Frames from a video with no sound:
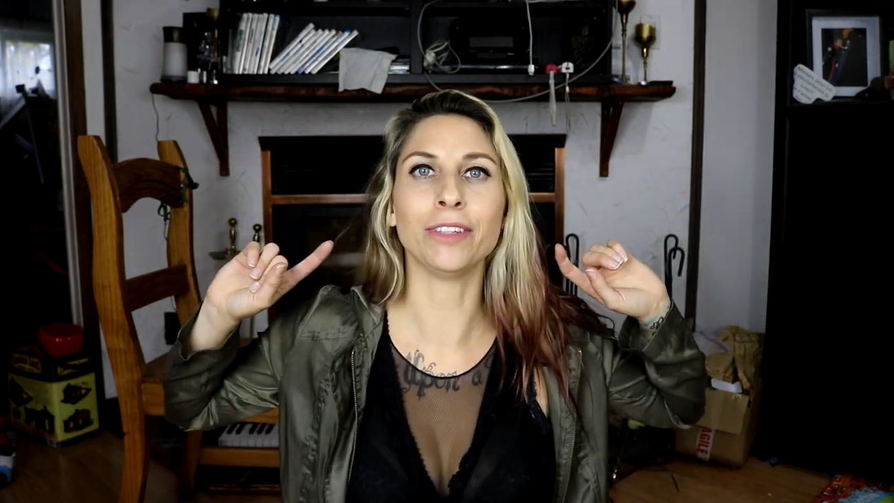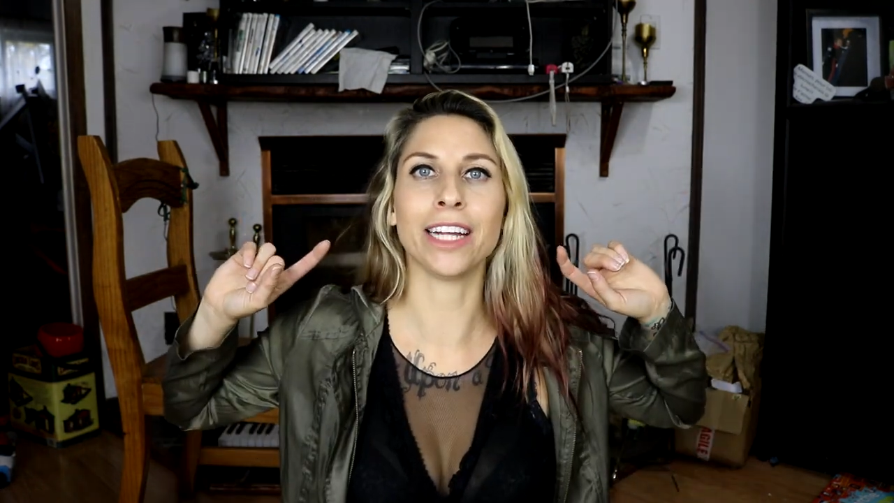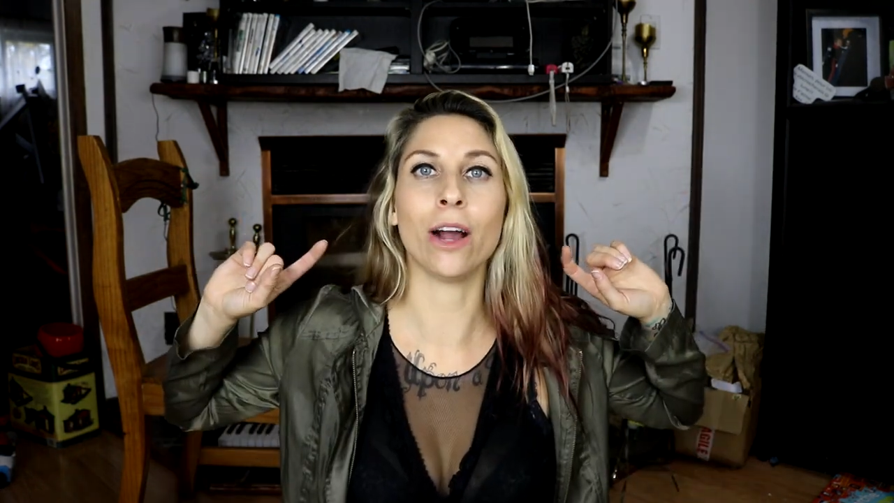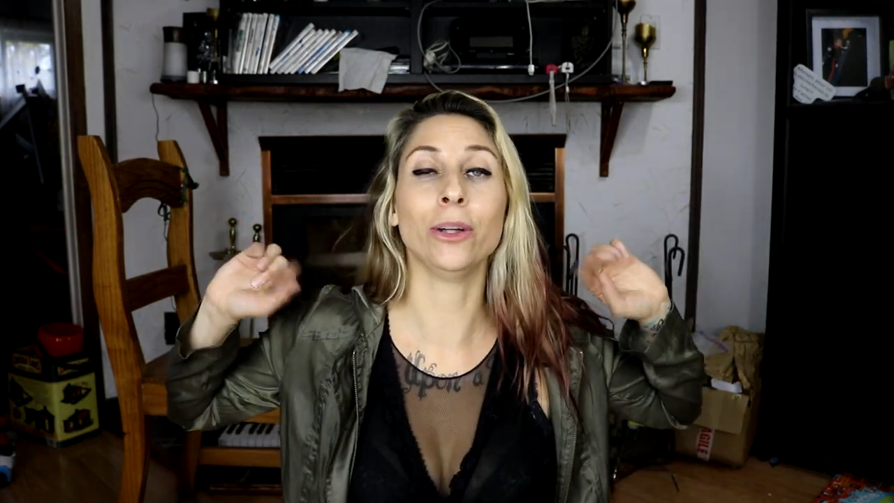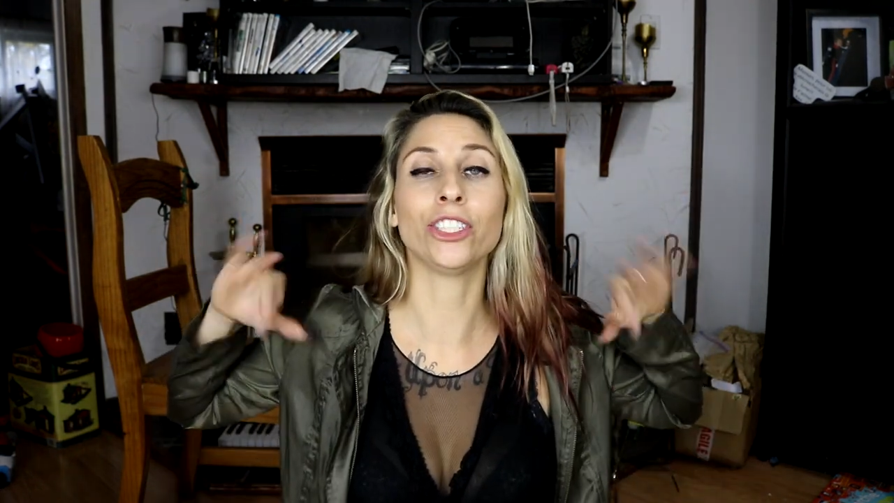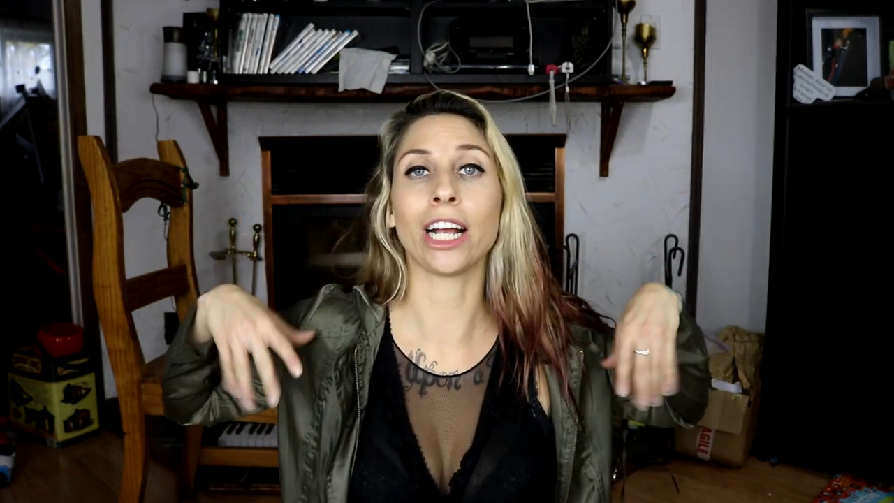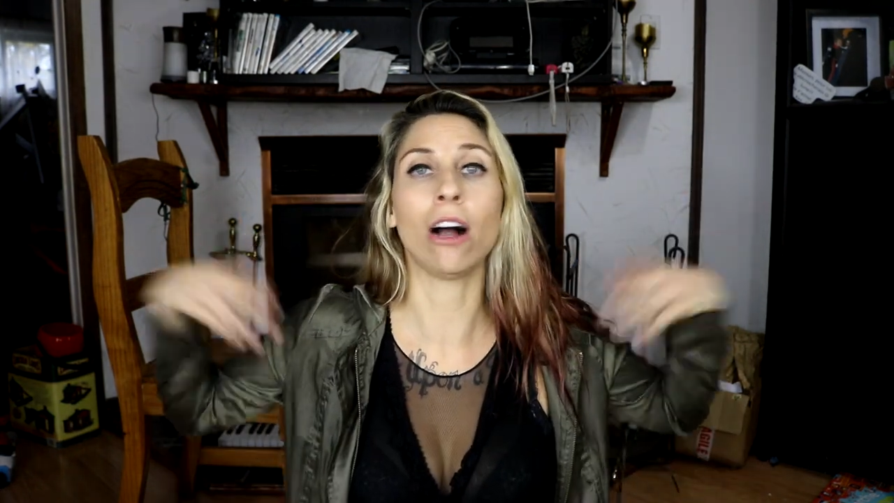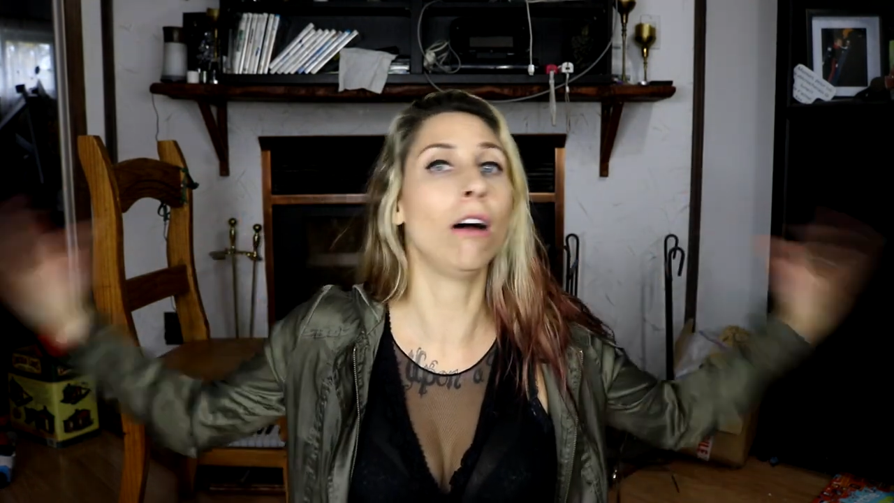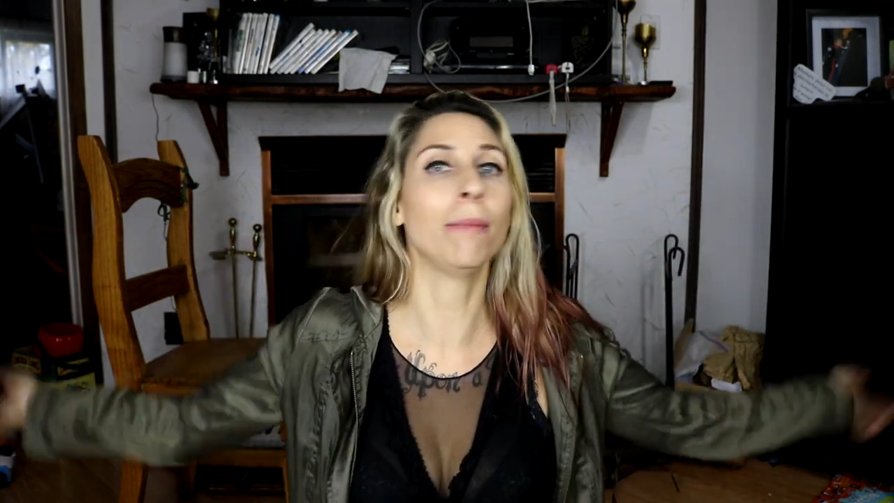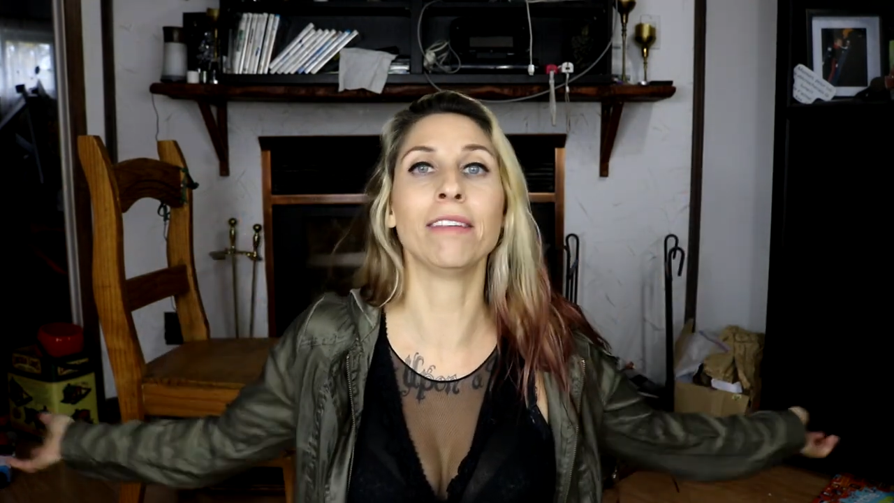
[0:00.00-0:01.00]
video and check
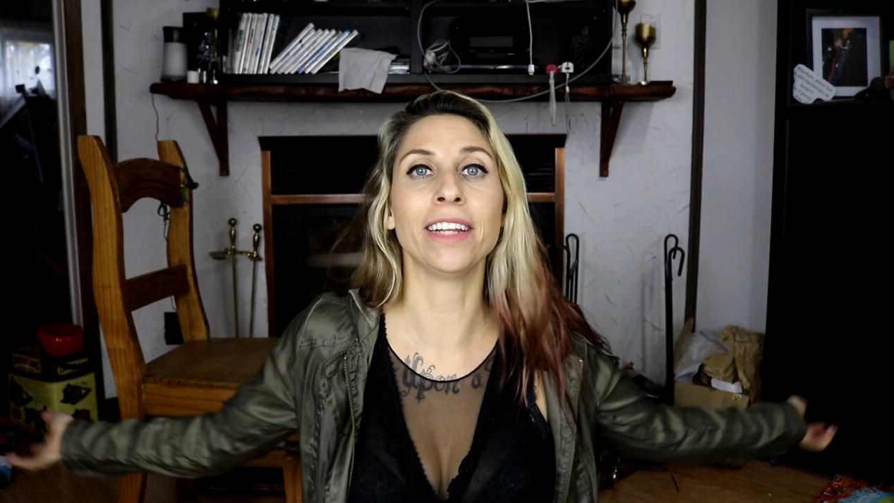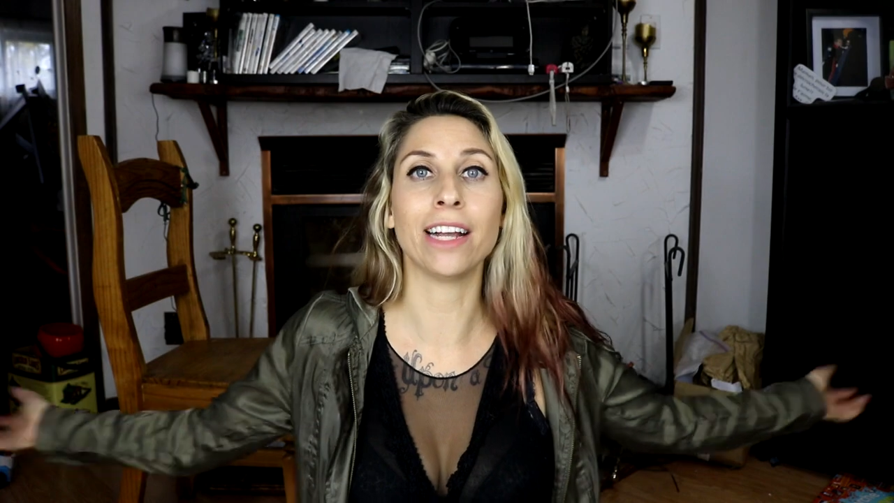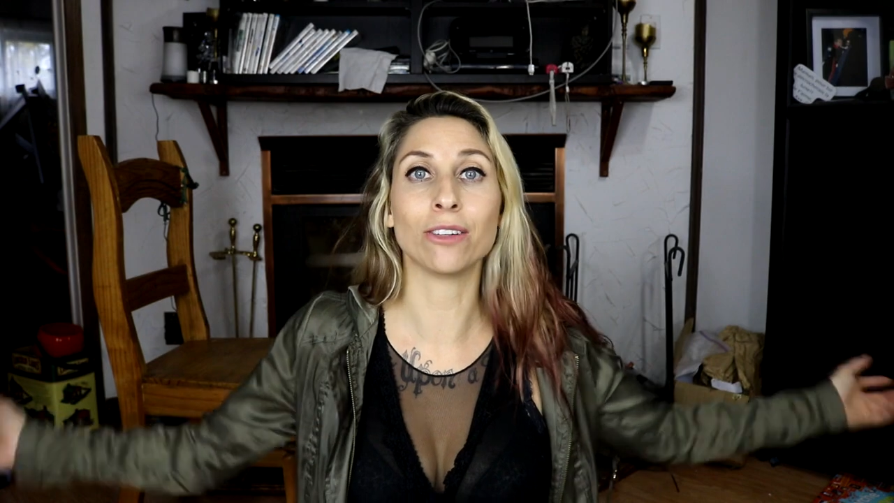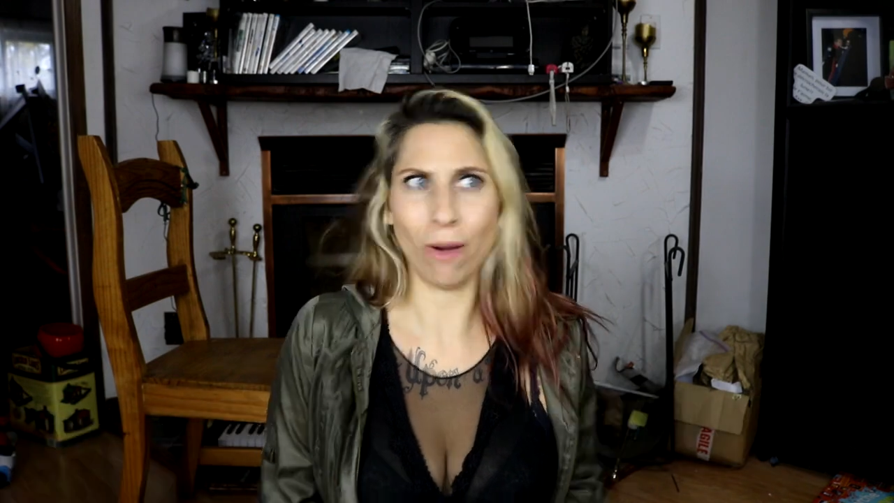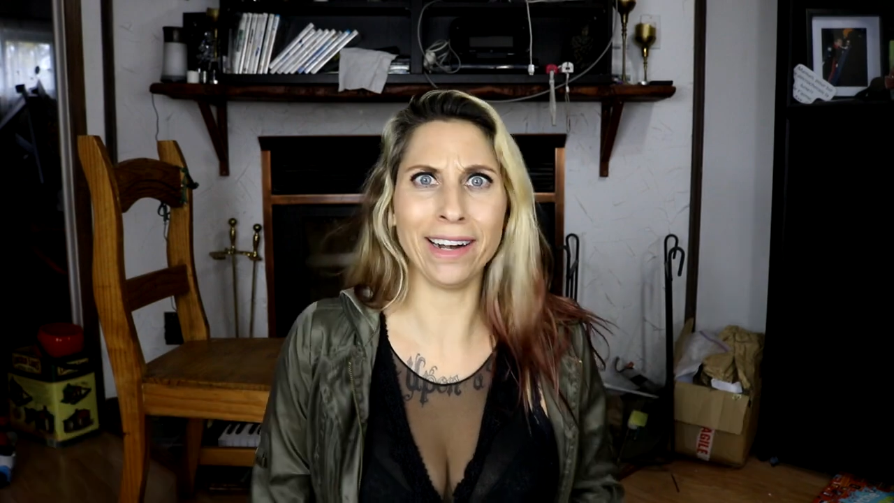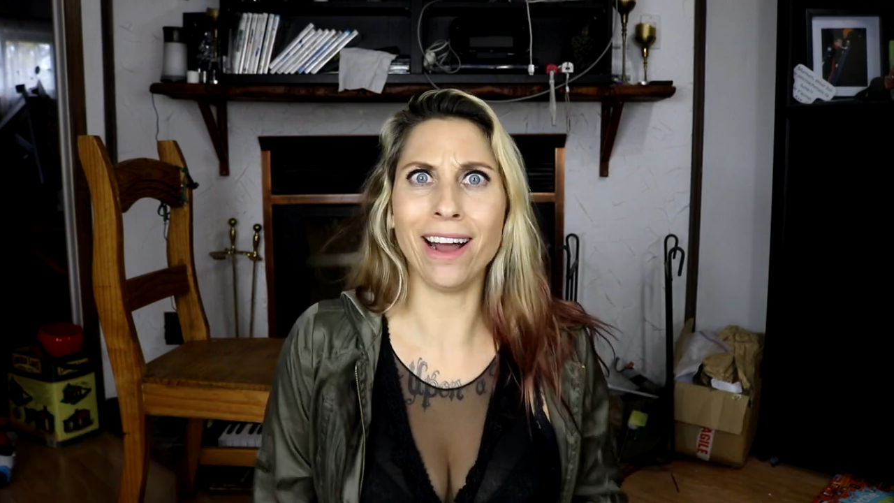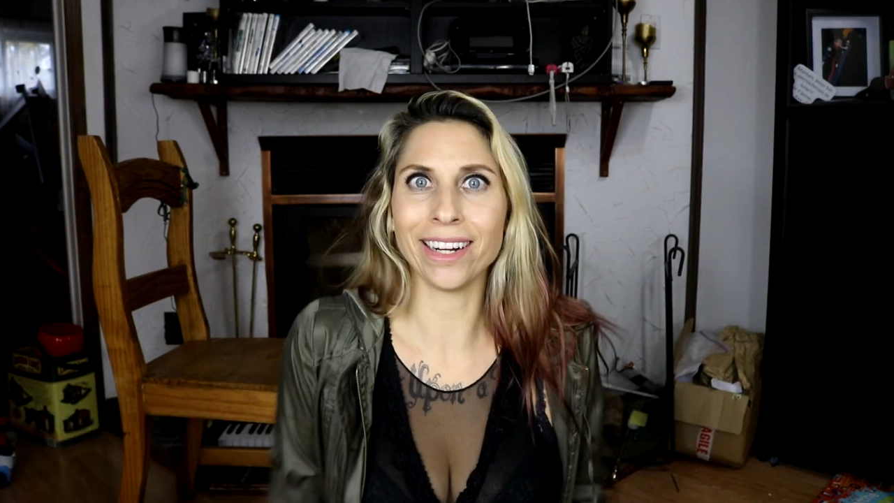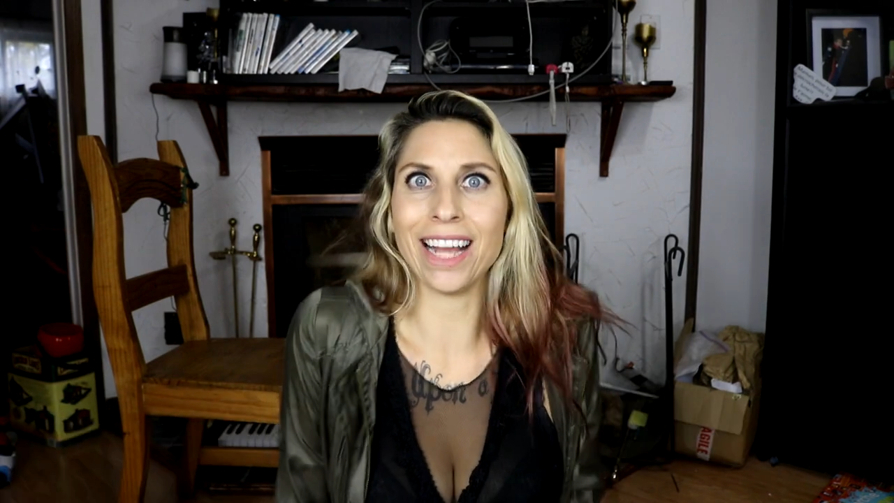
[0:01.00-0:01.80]
all my videos. Why not,